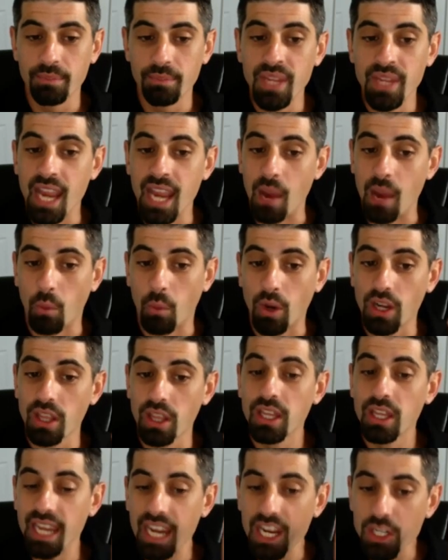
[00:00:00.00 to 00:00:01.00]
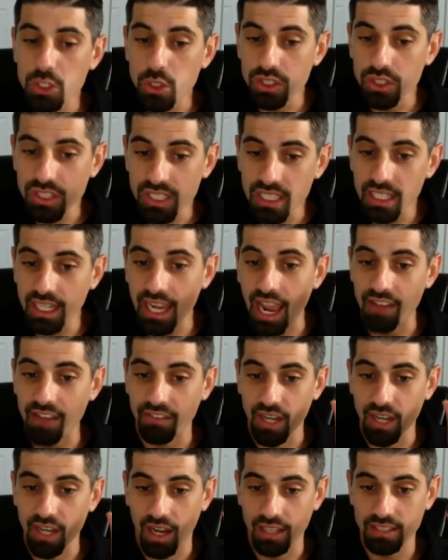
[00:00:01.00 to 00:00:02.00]
right? And one of the interesting
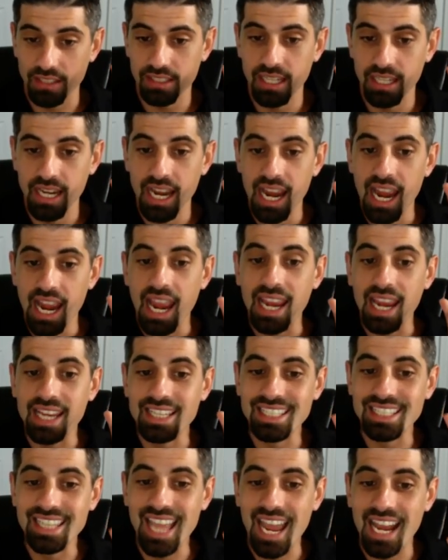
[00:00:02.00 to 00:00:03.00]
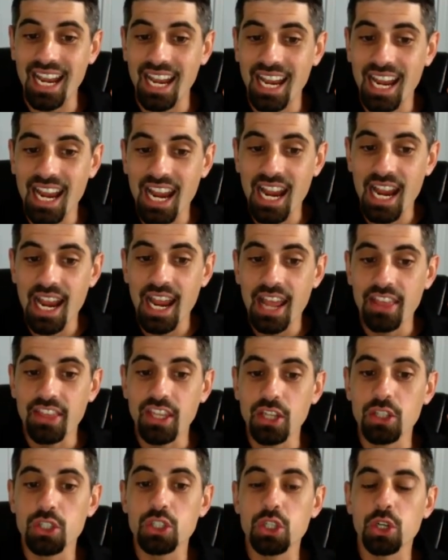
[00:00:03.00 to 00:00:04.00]
caveats is that
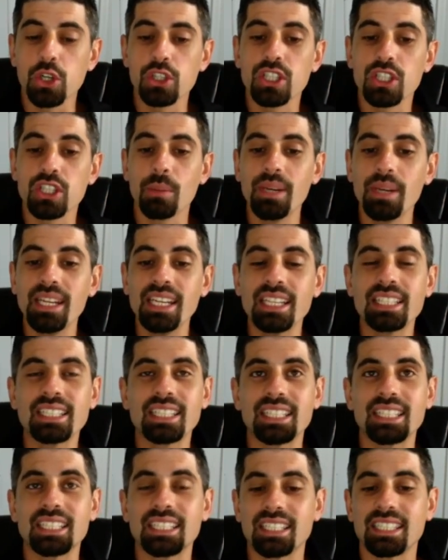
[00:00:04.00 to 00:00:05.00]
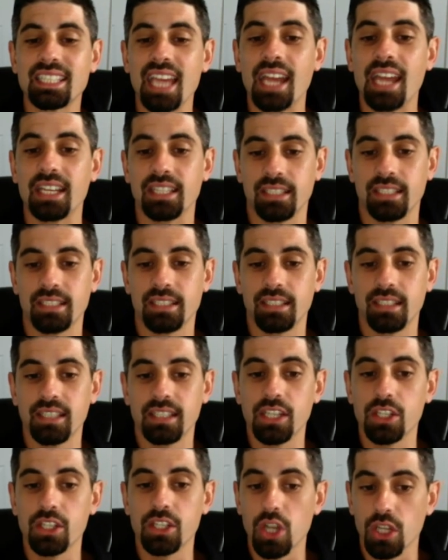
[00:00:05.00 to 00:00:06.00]
the insurance company needs to send
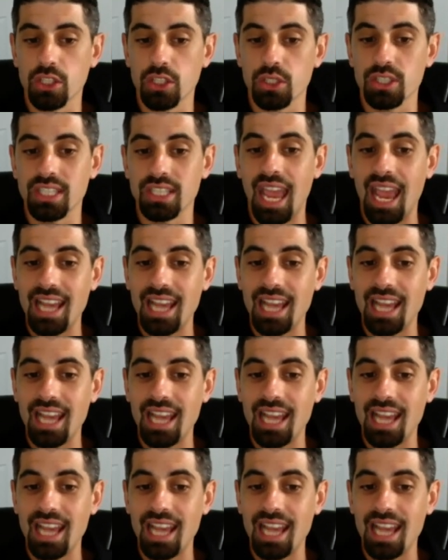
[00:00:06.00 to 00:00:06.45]
the adjuster's